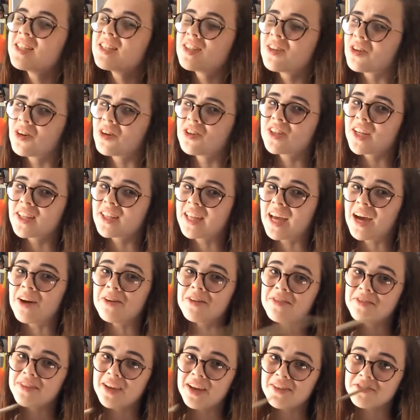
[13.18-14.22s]
so go check that
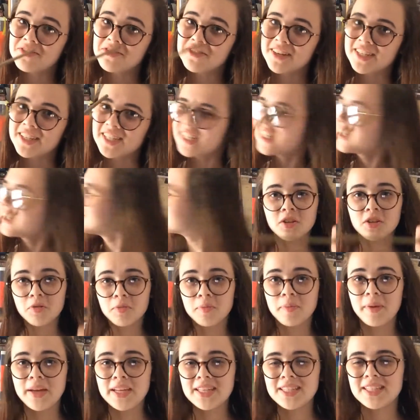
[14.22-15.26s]
out if you haven't already.
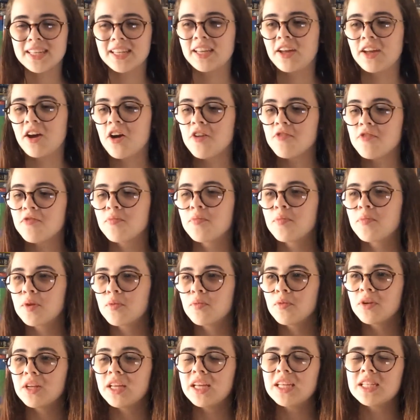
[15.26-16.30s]
So basically, I've
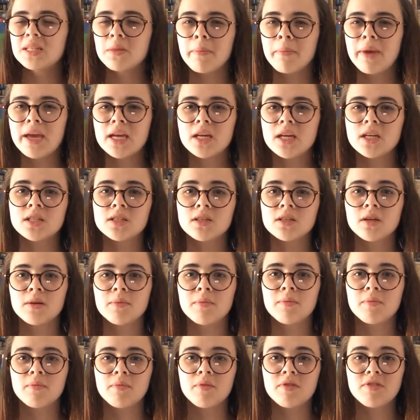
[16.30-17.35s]
been wanting to make
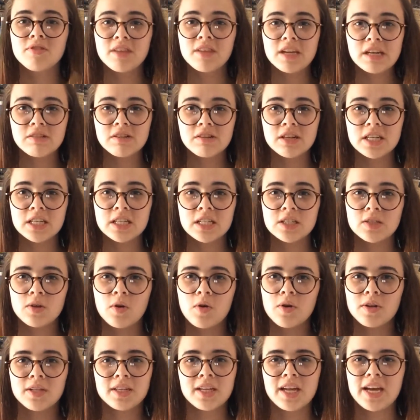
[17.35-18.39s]
some theories
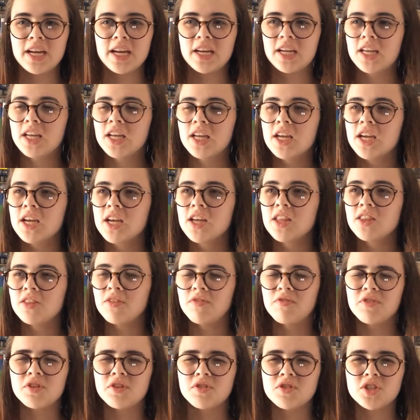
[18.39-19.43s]
on like
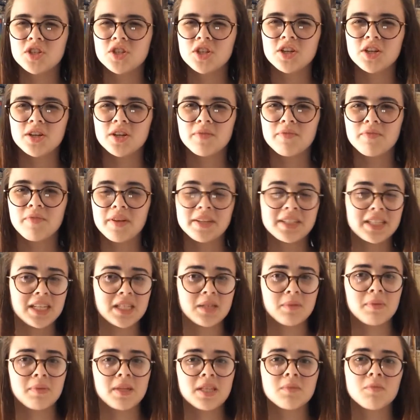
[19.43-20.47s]
the future
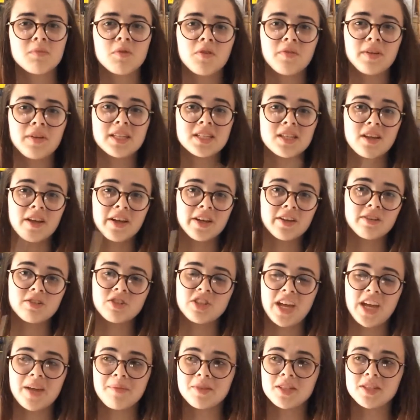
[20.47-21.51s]
Fantastic Beasts movies, like
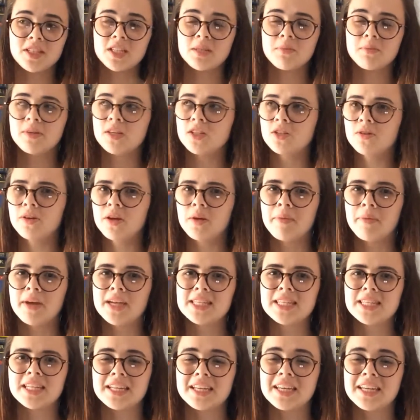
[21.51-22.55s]
Seamus has been doing
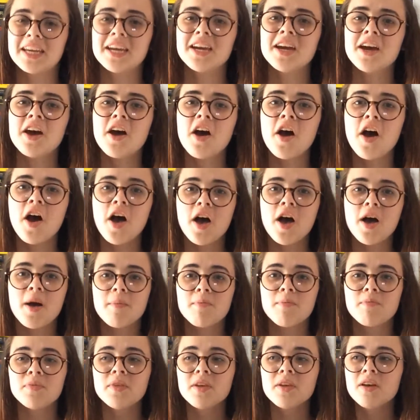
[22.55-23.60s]
basically,
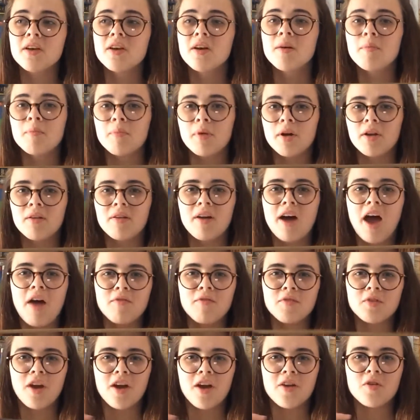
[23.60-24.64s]
but I
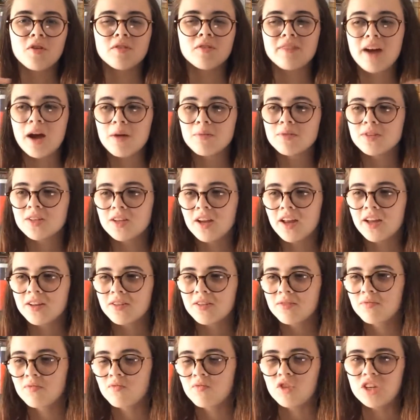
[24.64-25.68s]
haven't like got around to
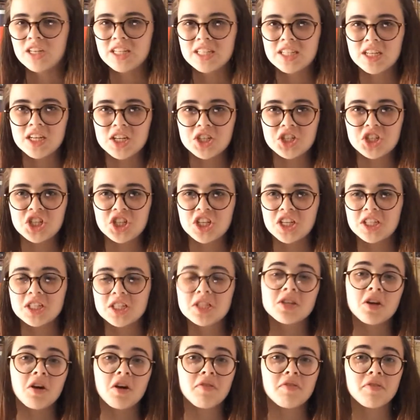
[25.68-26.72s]
like researching
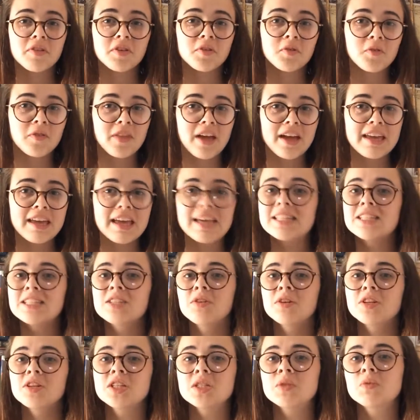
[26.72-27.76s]
stuff and all that yet,
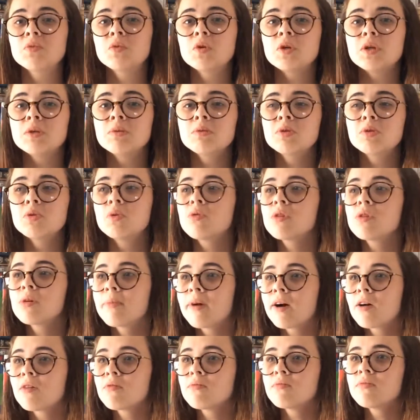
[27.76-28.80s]
so I just thought I would talk
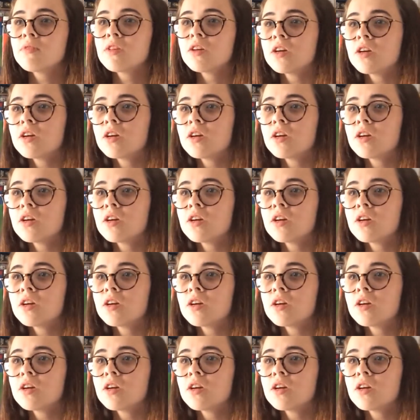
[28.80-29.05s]
about